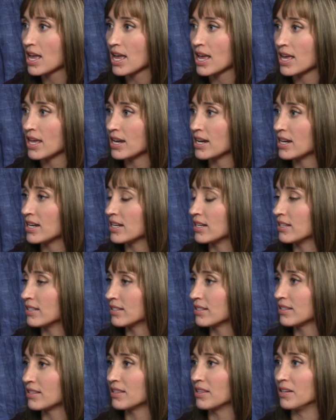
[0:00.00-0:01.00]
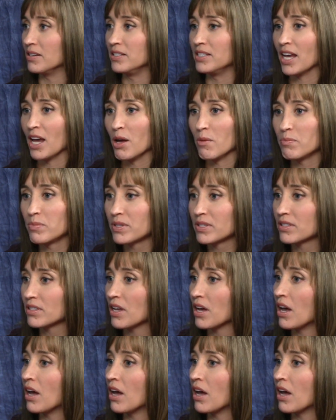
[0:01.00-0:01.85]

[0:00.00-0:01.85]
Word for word: and it is the depths